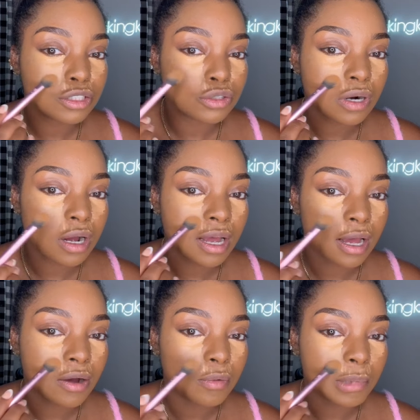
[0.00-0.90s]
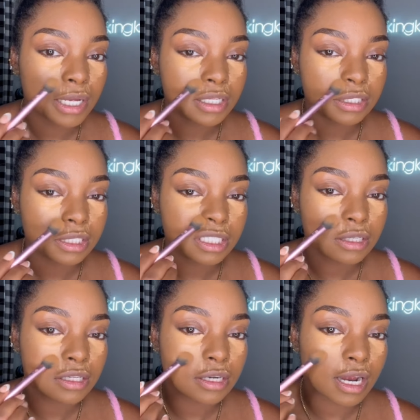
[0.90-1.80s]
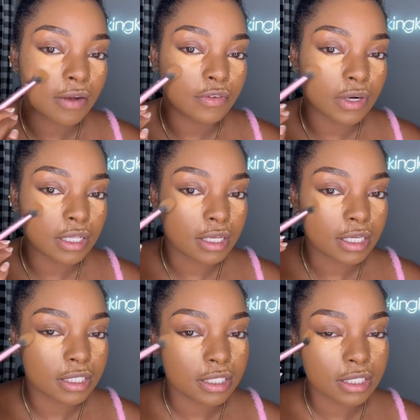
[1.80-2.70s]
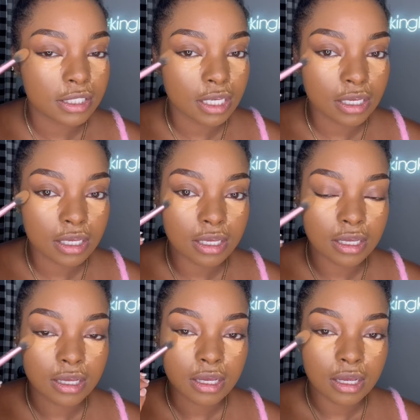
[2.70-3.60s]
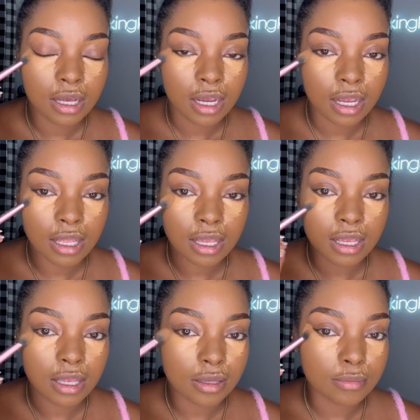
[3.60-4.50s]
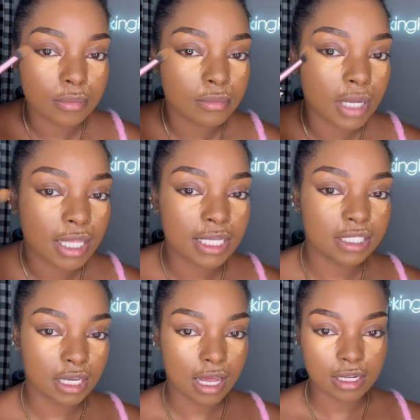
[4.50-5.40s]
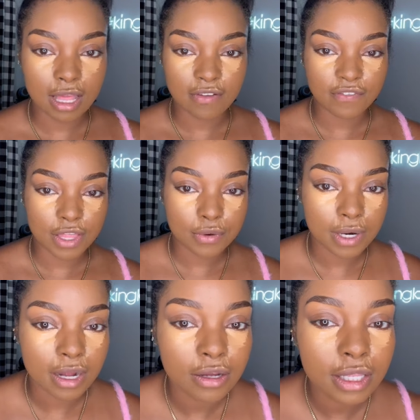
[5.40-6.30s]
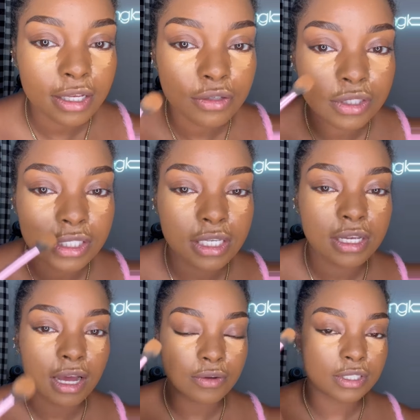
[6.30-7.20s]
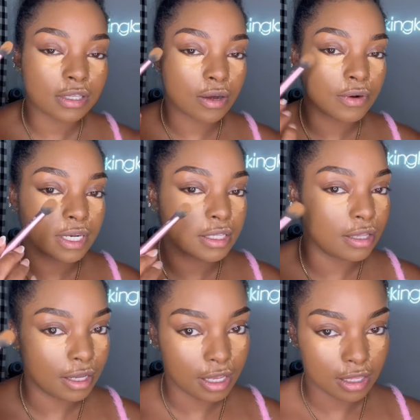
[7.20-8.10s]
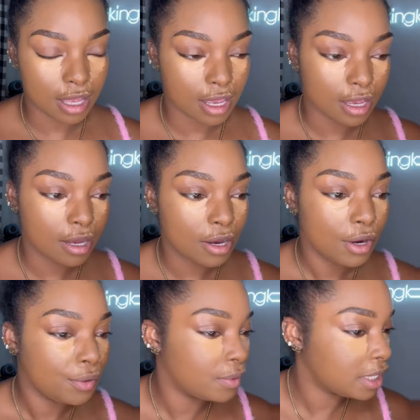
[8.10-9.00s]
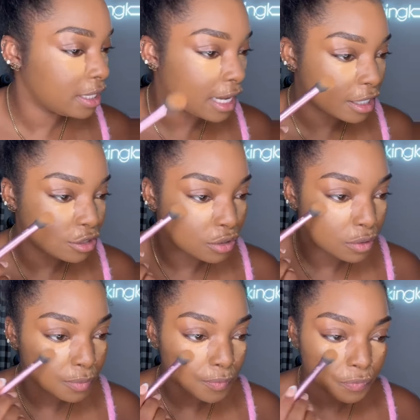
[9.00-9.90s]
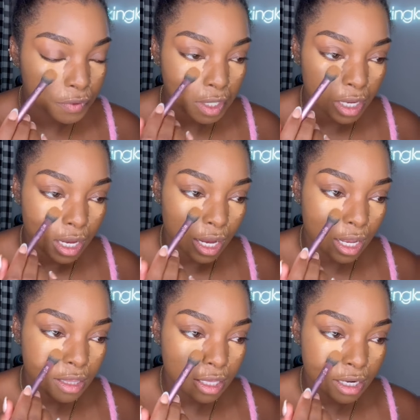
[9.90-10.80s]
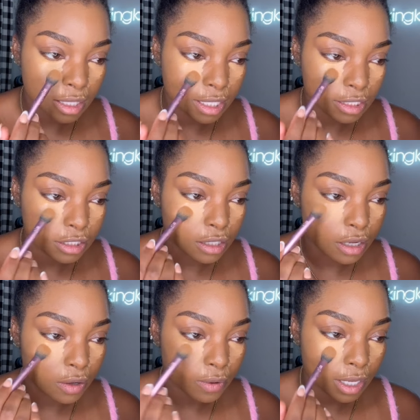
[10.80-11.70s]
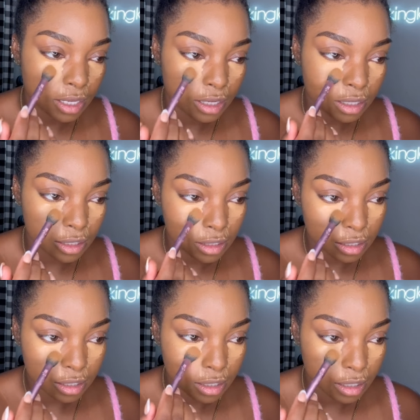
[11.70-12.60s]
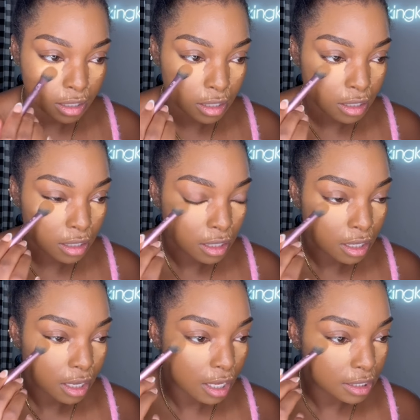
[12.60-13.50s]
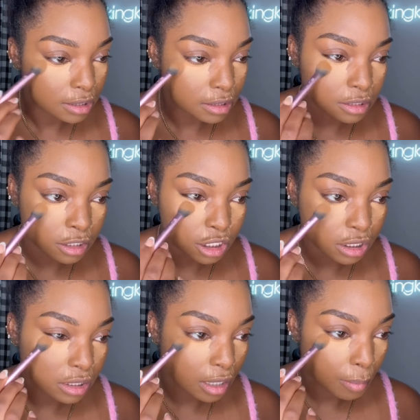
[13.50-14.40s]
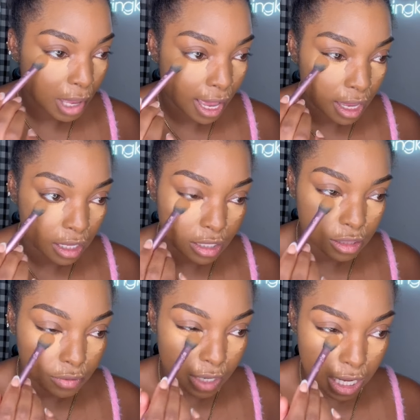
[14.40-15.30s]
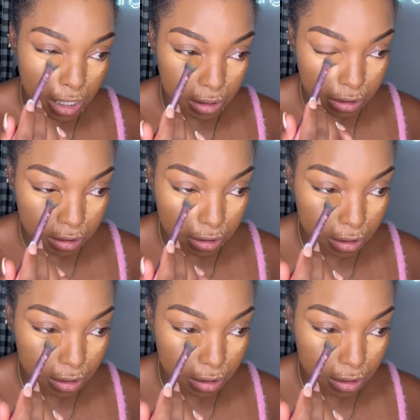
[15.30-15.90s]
draw out my concealer after I let it sit, and I like to kind of like feather it out. Like, you see how it's already looking like really natural, and then I like to go in and just pat in the rest.